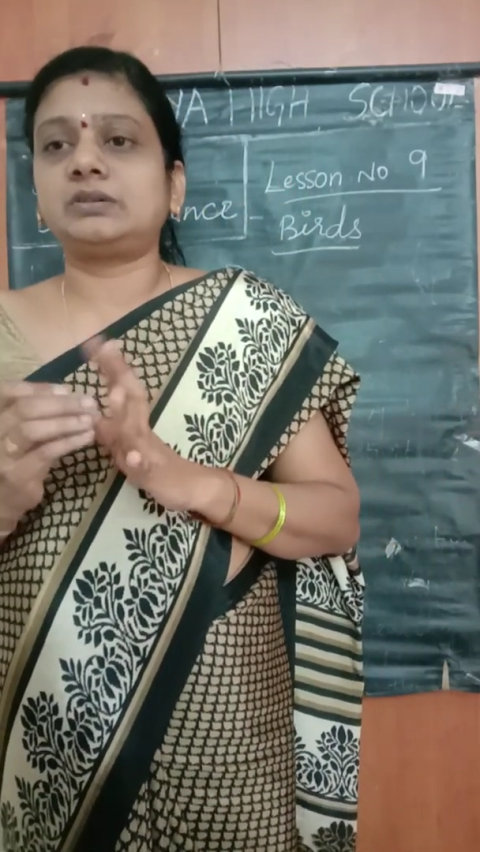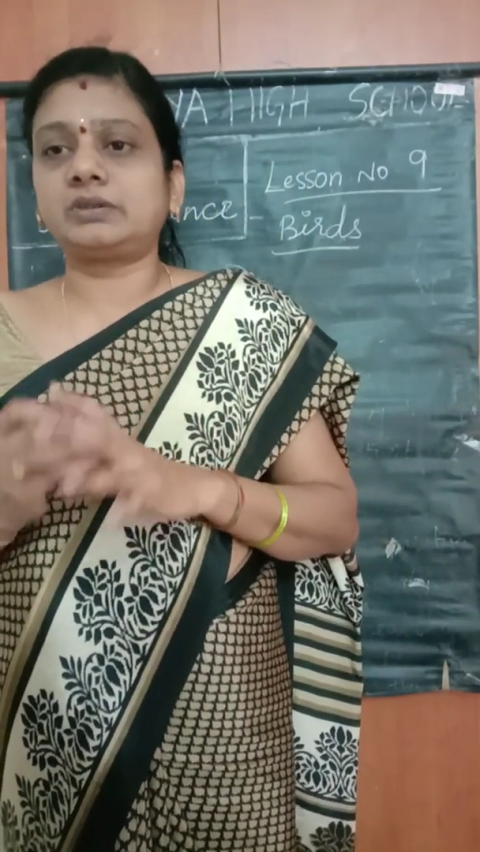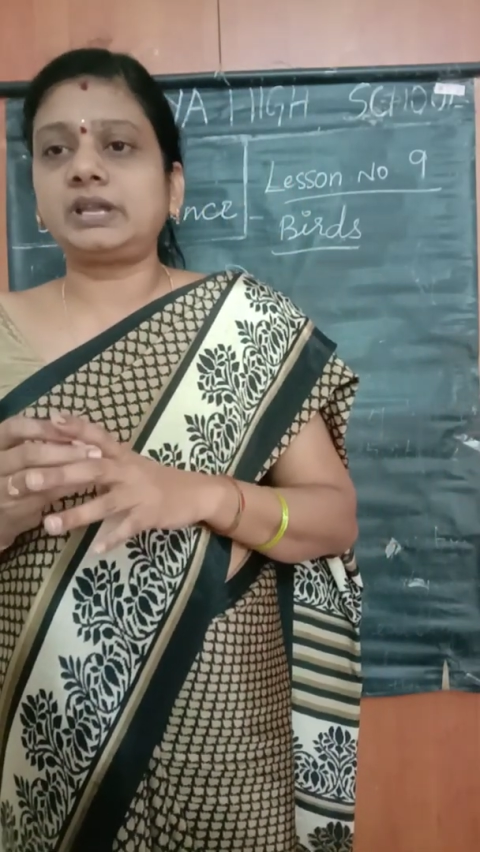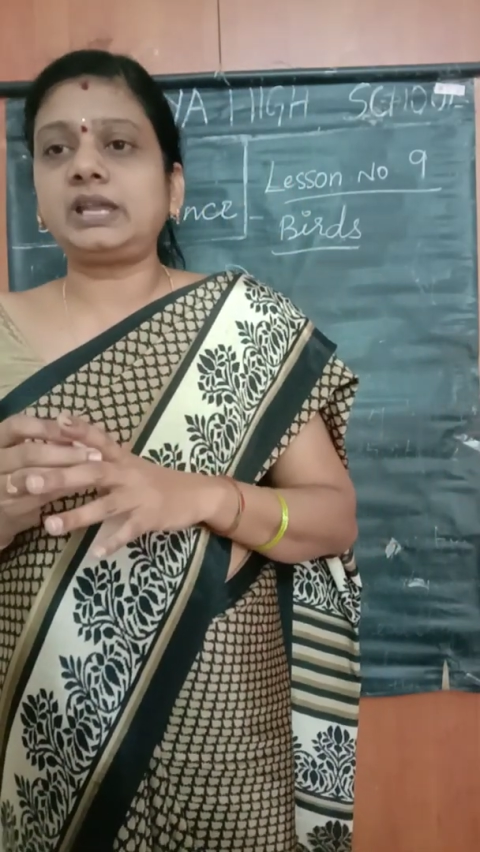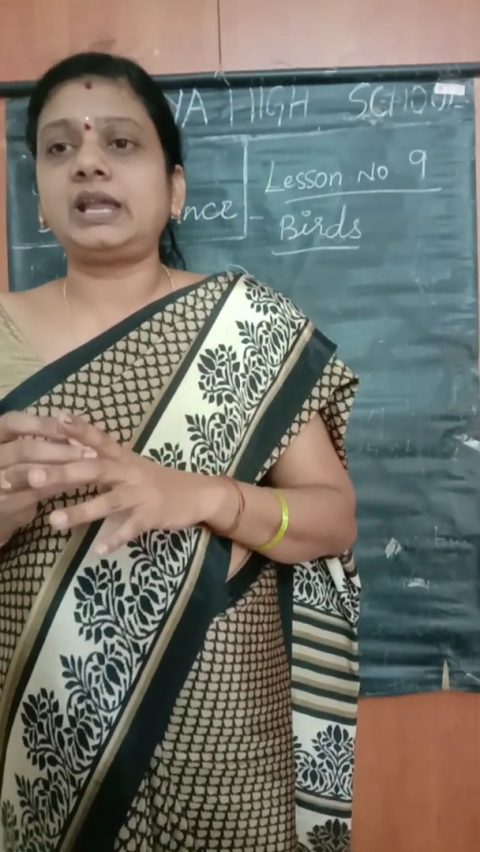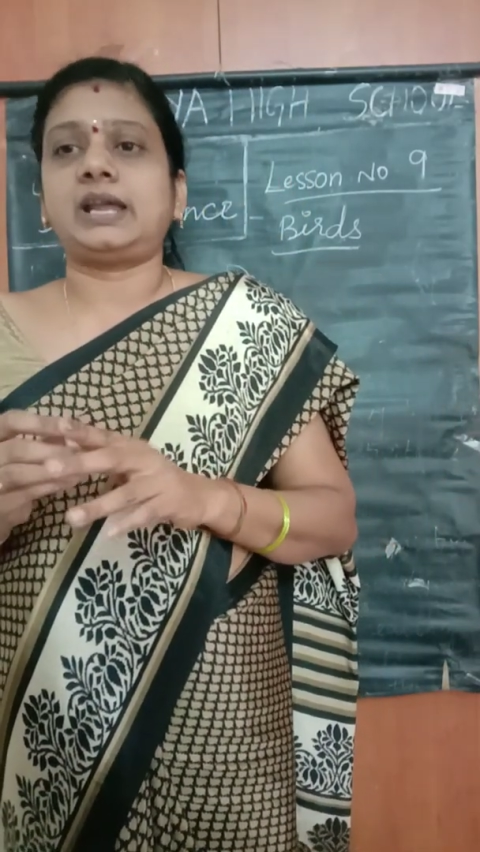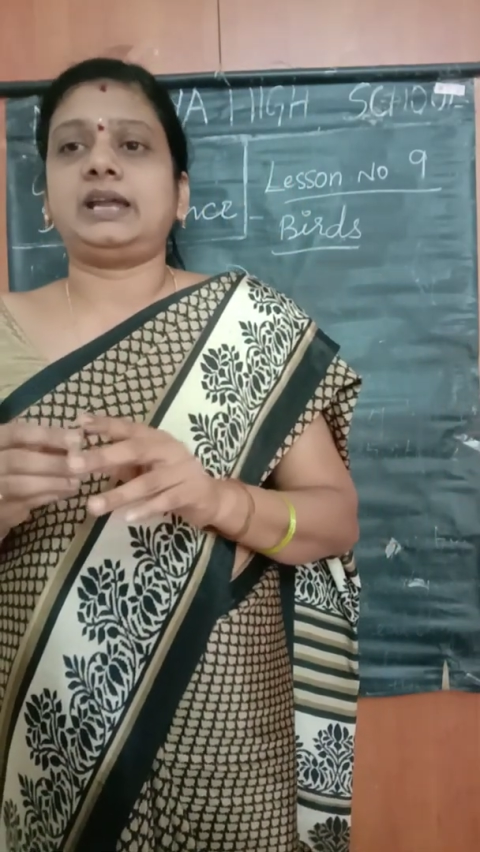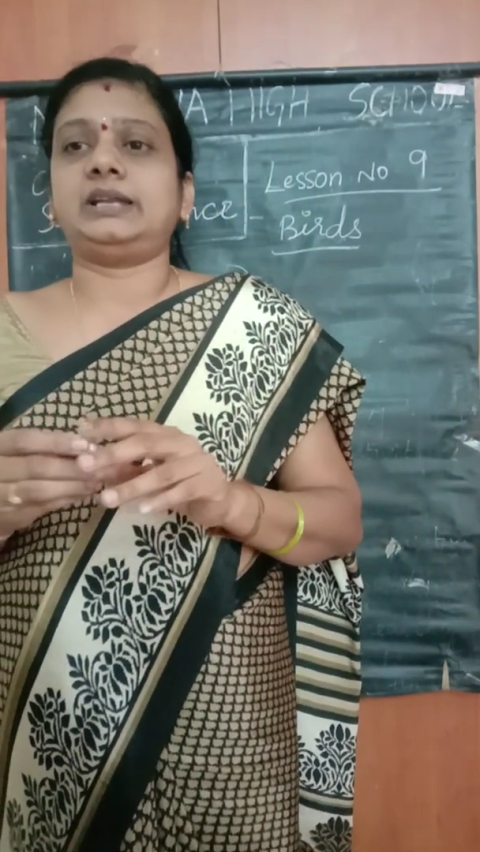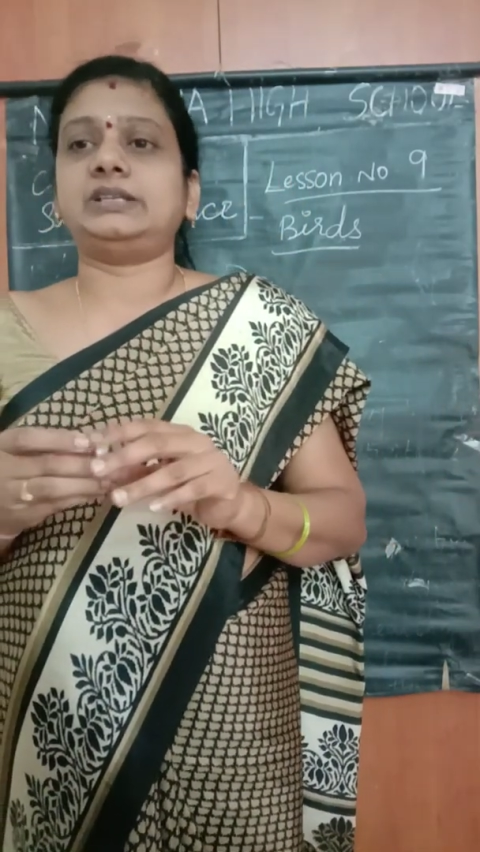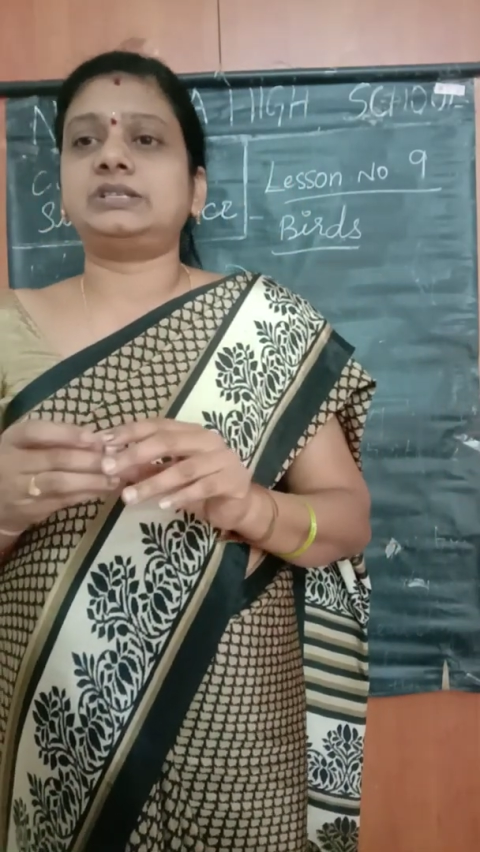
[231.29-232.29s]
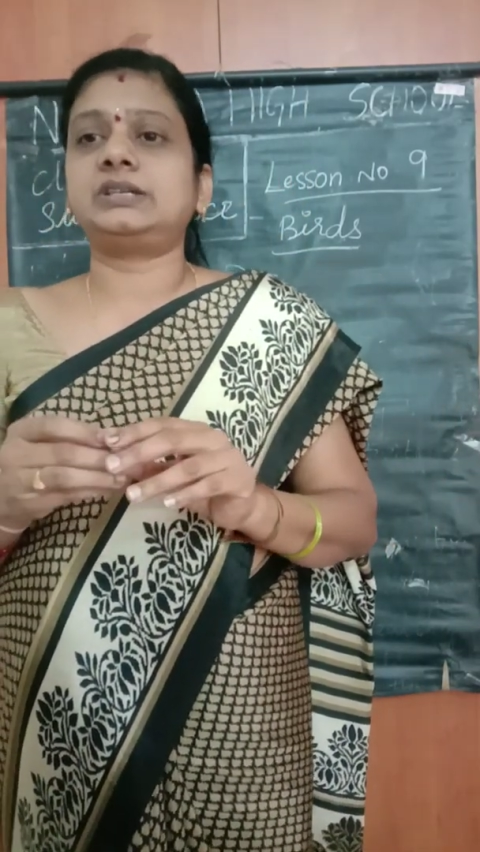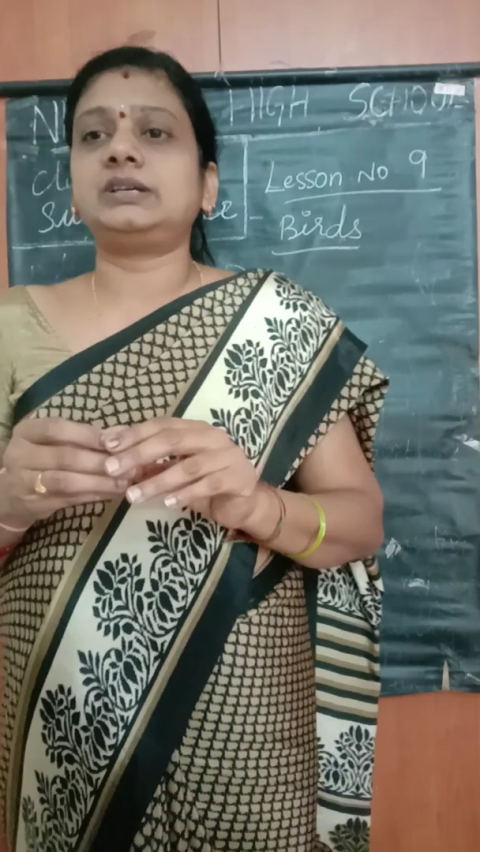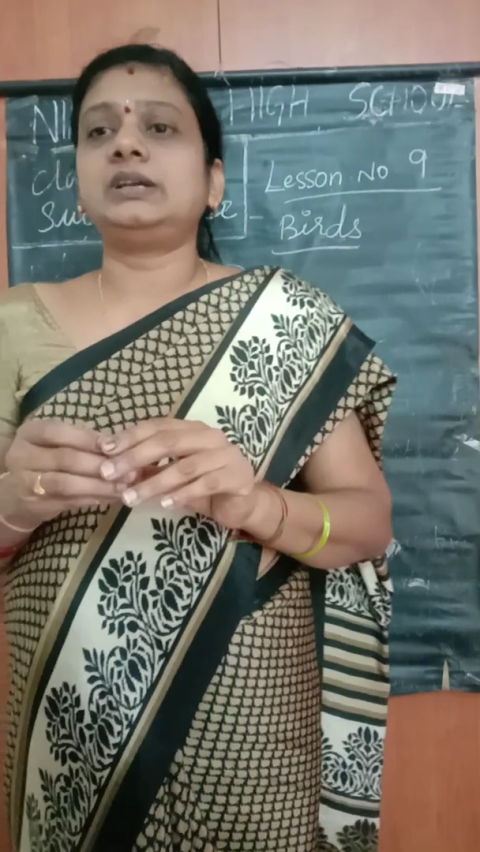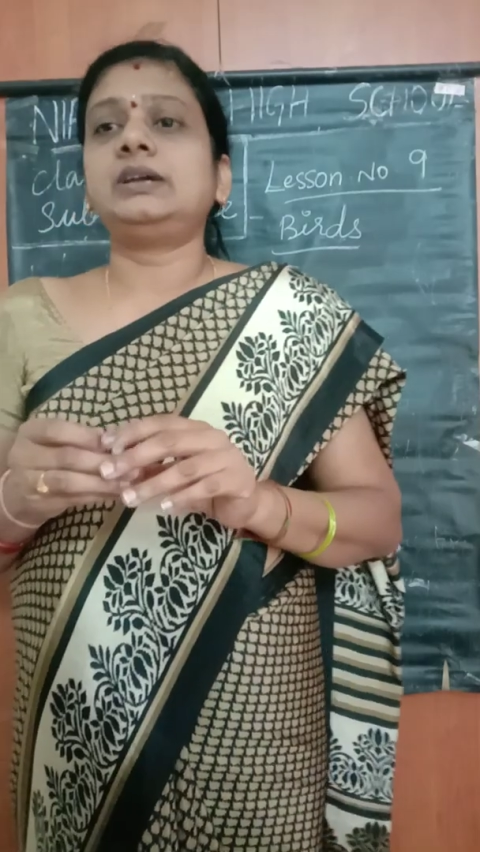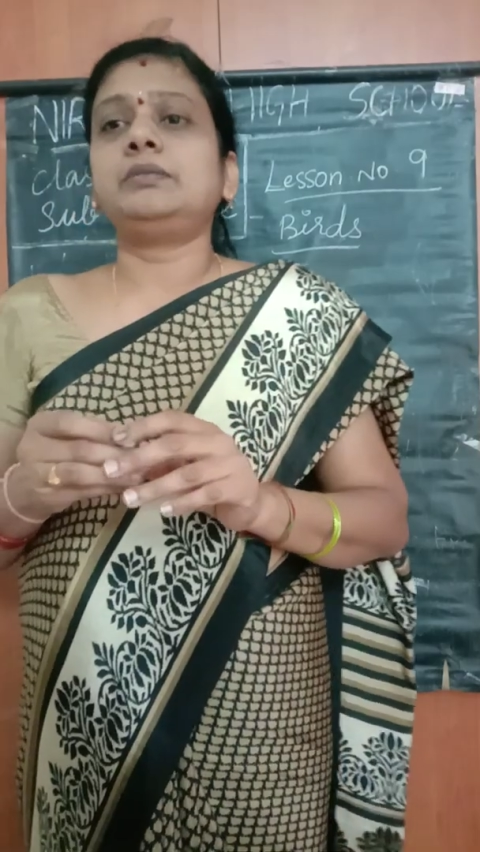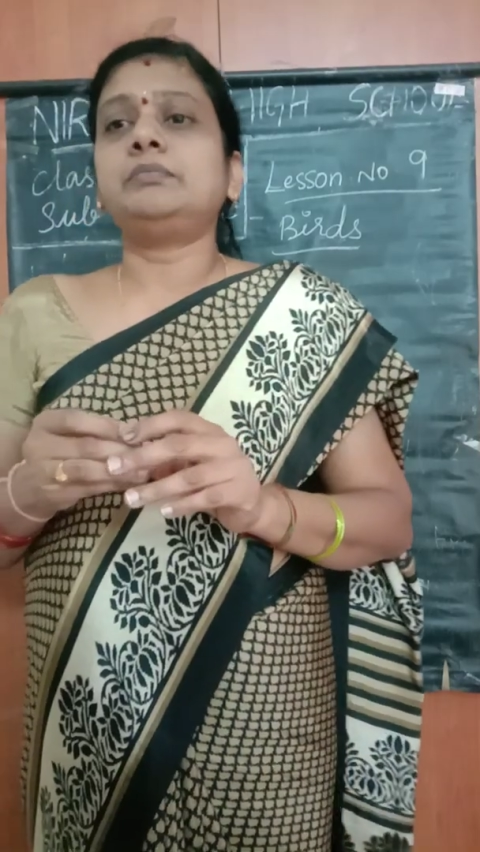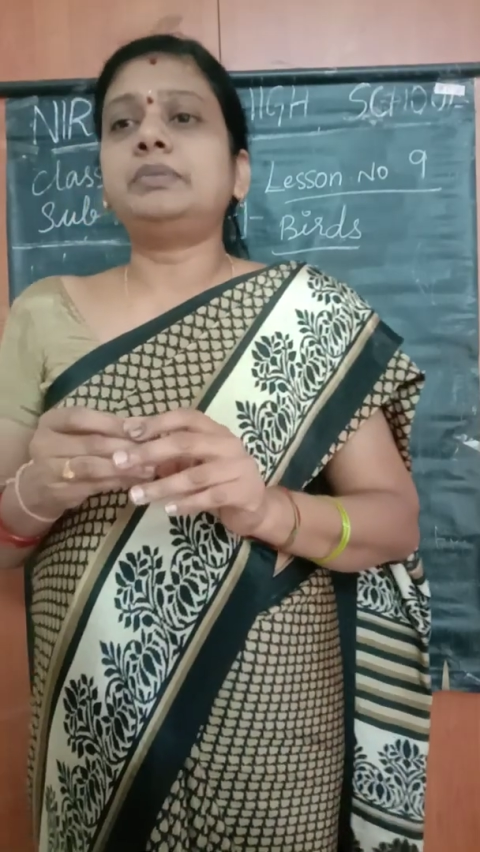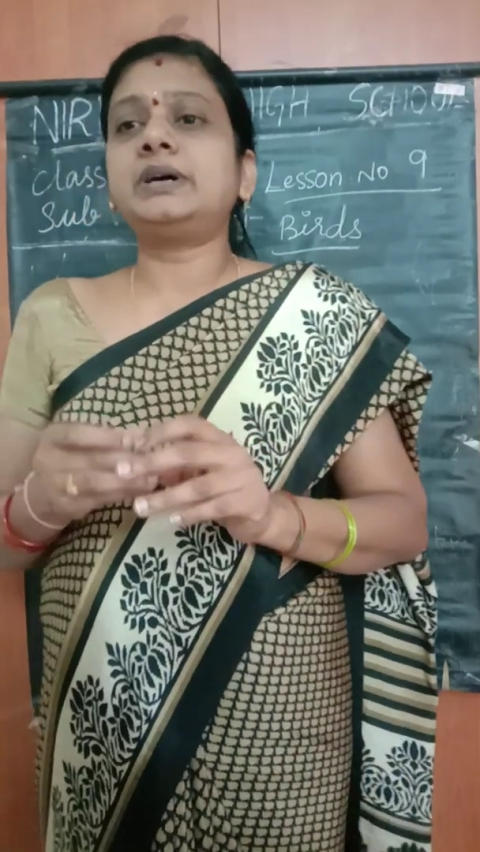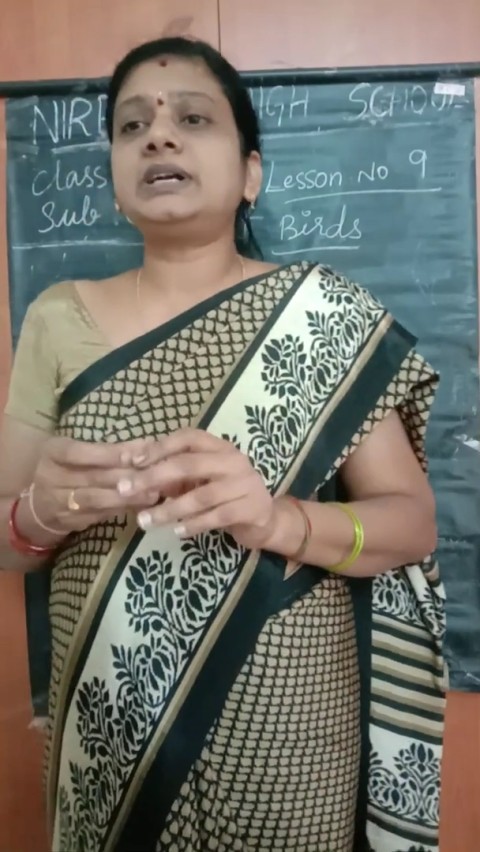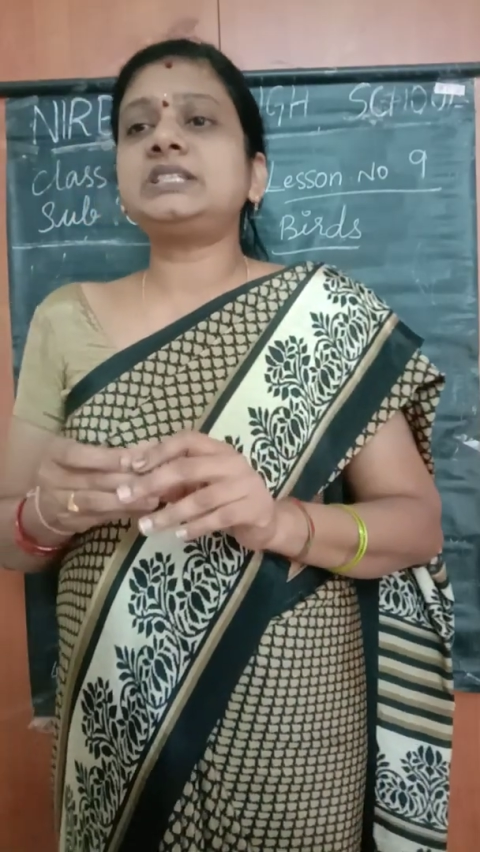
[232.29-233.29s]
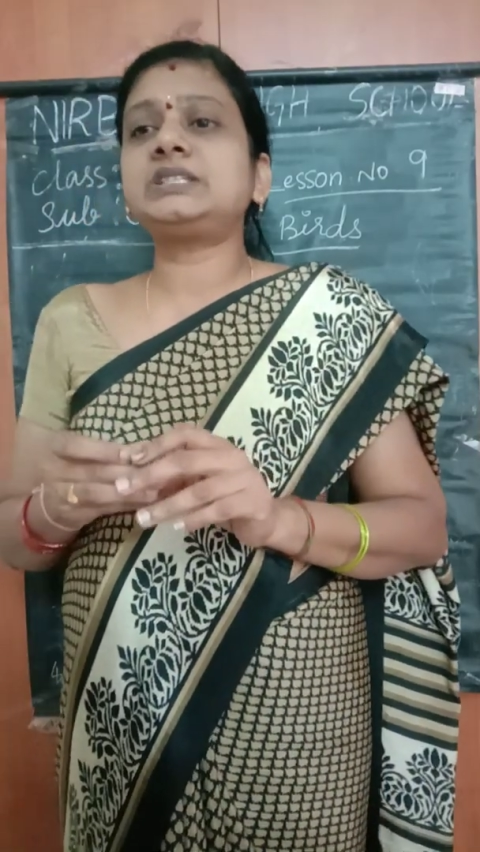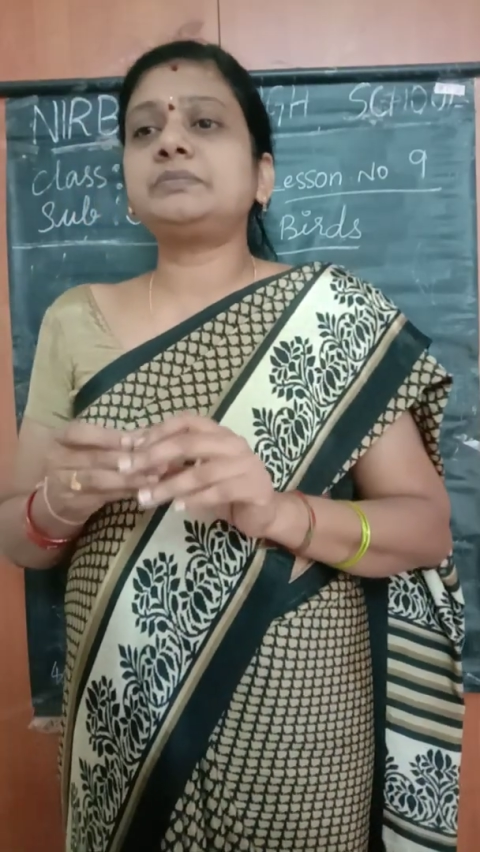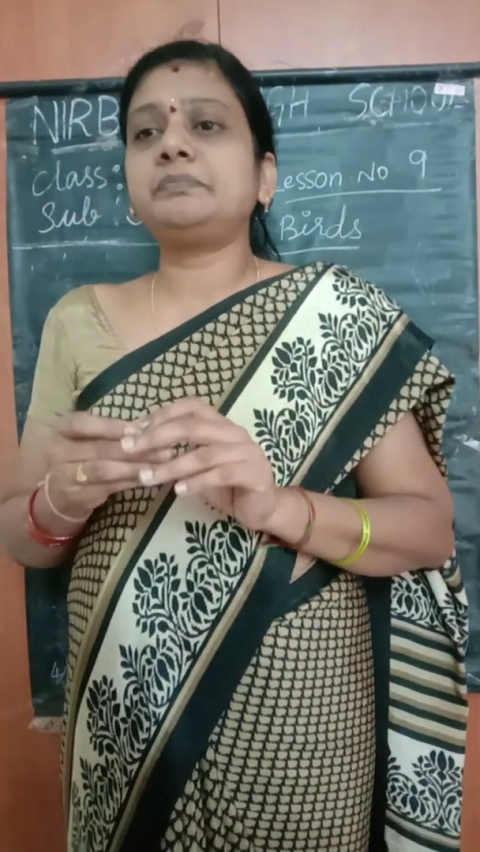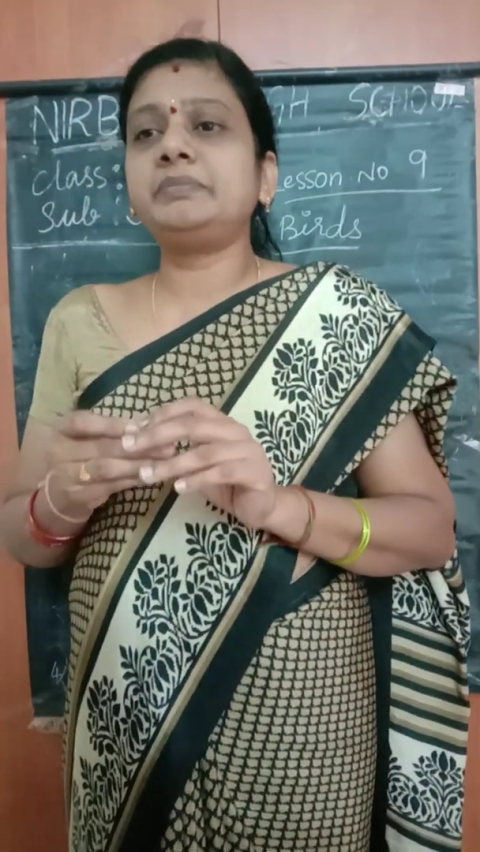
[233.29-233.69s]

Okay, and birds